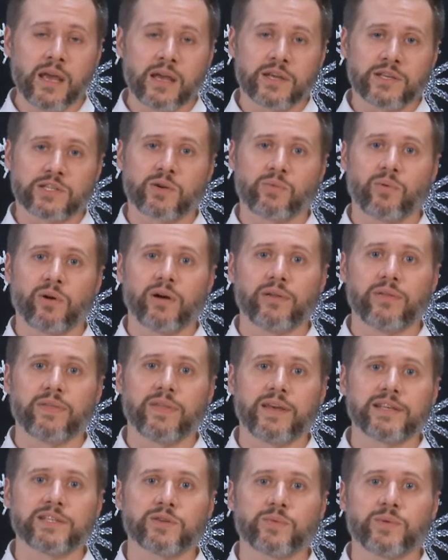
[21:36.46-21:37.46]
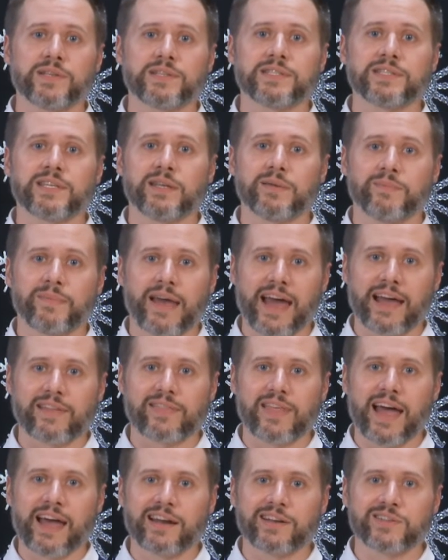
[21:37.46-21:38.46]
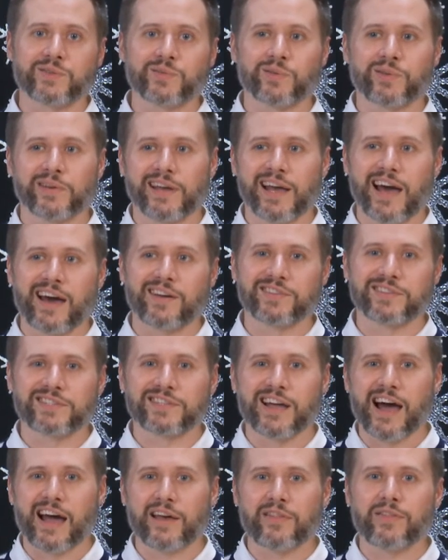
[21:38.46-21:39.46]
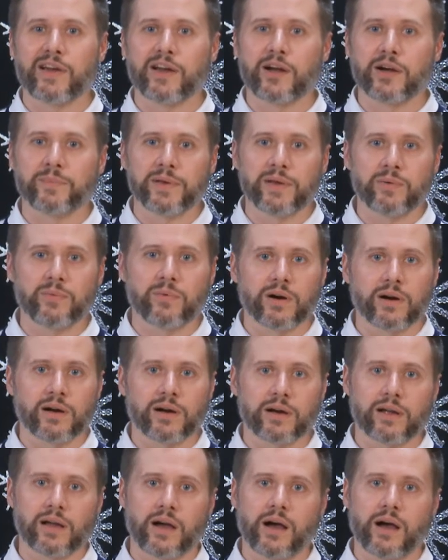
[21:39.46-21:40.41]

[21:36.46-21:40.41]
So one of the things that we'd seen back then is really, how does talk therapy work?